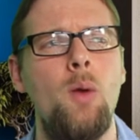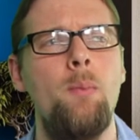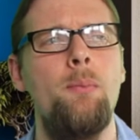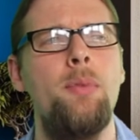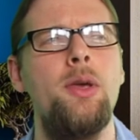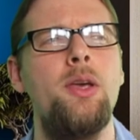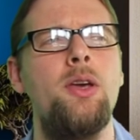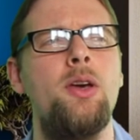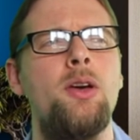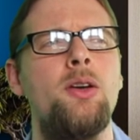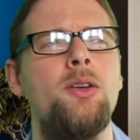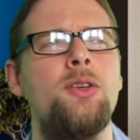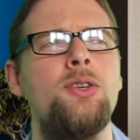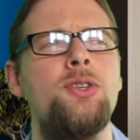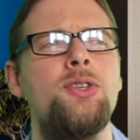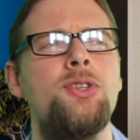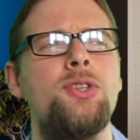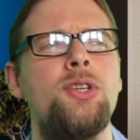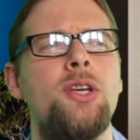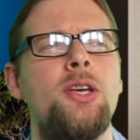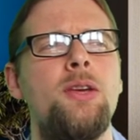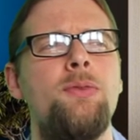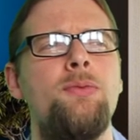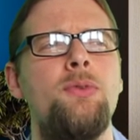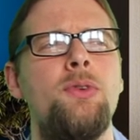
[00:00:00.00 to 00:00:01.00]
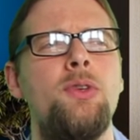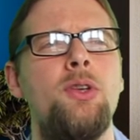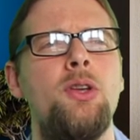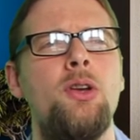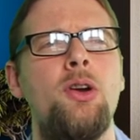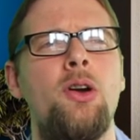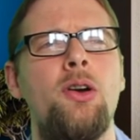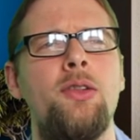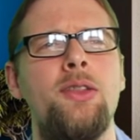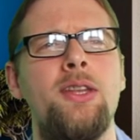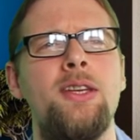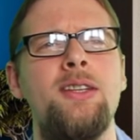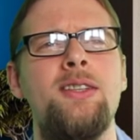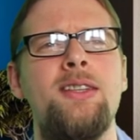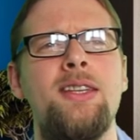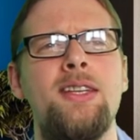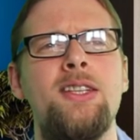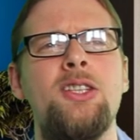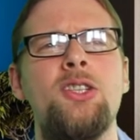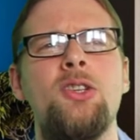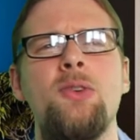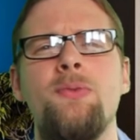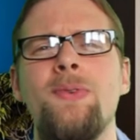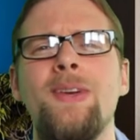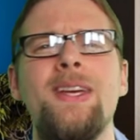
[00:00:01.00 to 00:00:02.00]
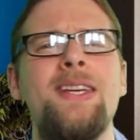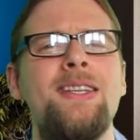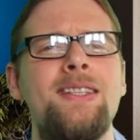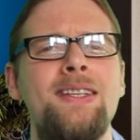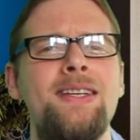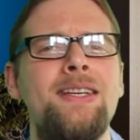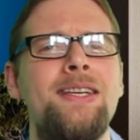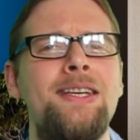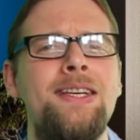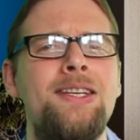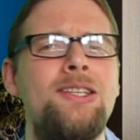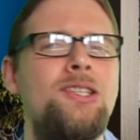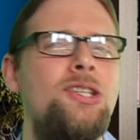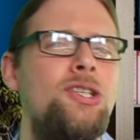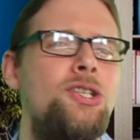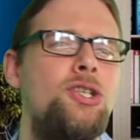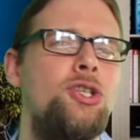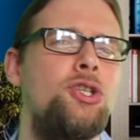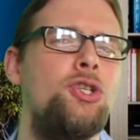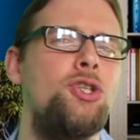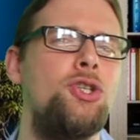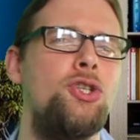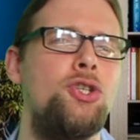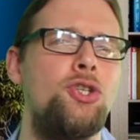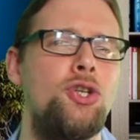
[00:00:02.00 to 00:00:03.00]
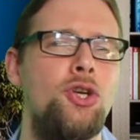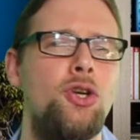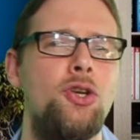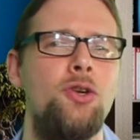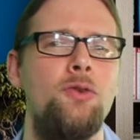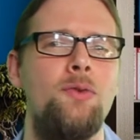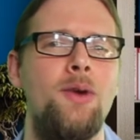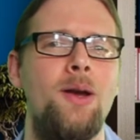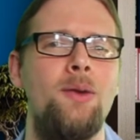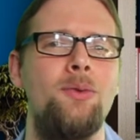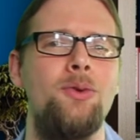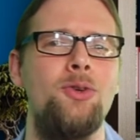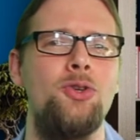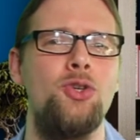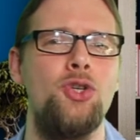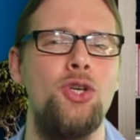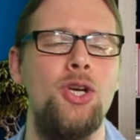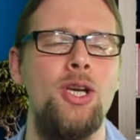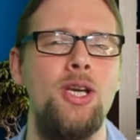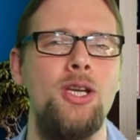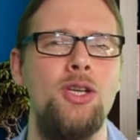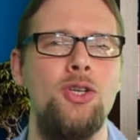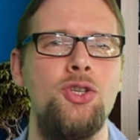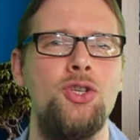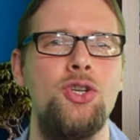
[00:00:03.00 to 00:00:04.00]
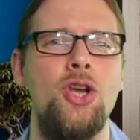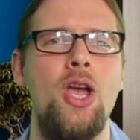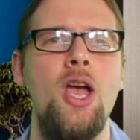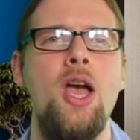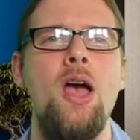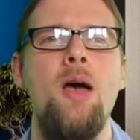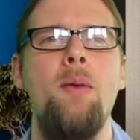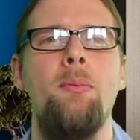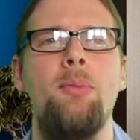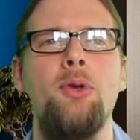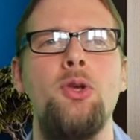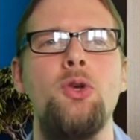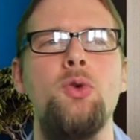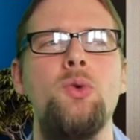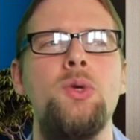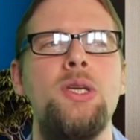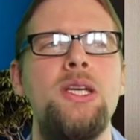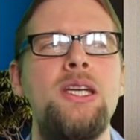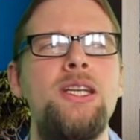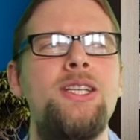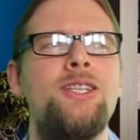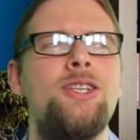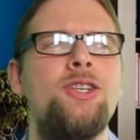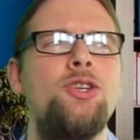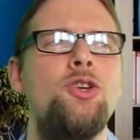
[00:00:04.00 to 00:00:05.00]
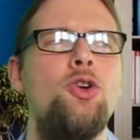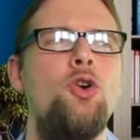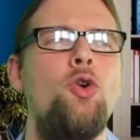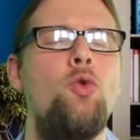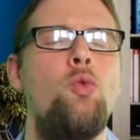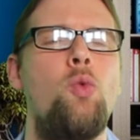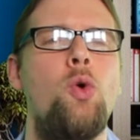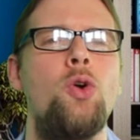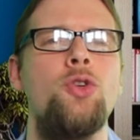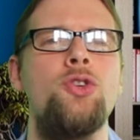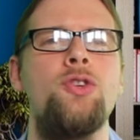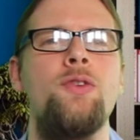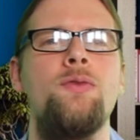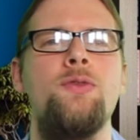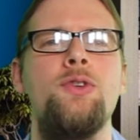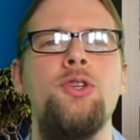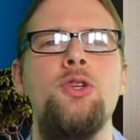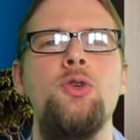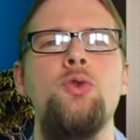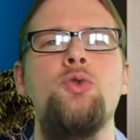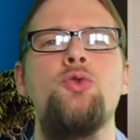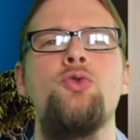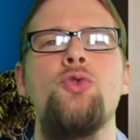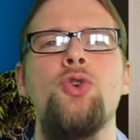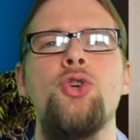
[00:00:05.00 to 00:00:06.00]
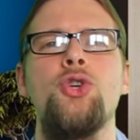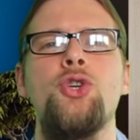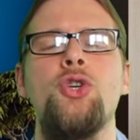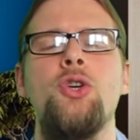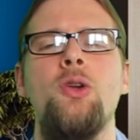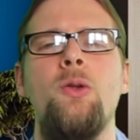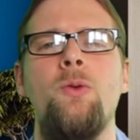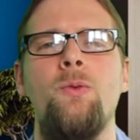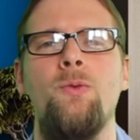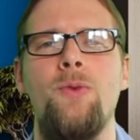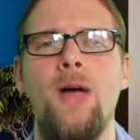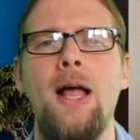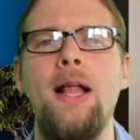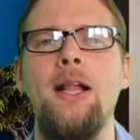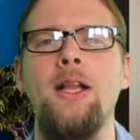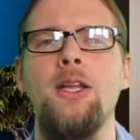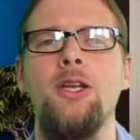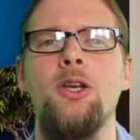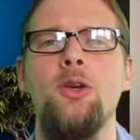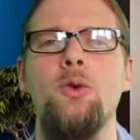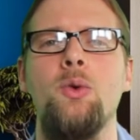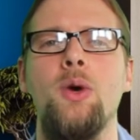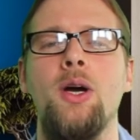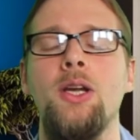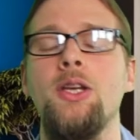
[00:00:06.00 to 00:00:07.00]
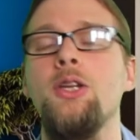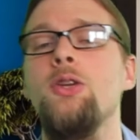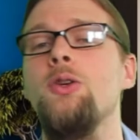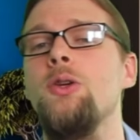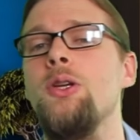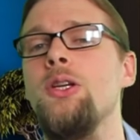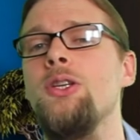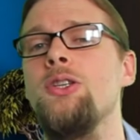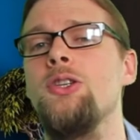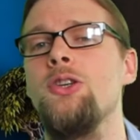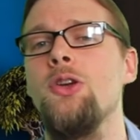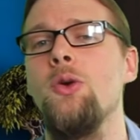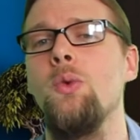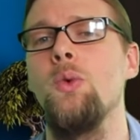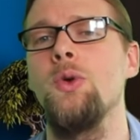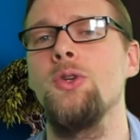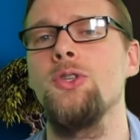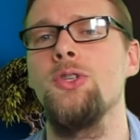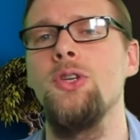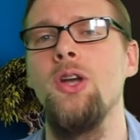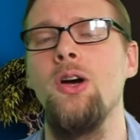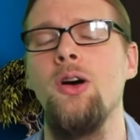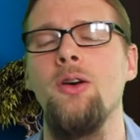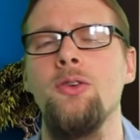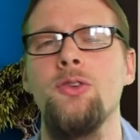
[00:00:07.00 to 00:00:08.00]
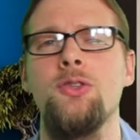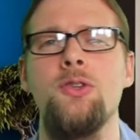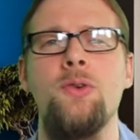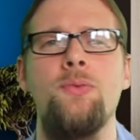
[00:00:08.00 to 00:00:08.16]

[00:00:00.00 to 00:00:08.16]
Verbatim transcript: because if you know this stuff isn't easy just to turn around and change, but you need to know what's of nutritional value and you need to know what's not.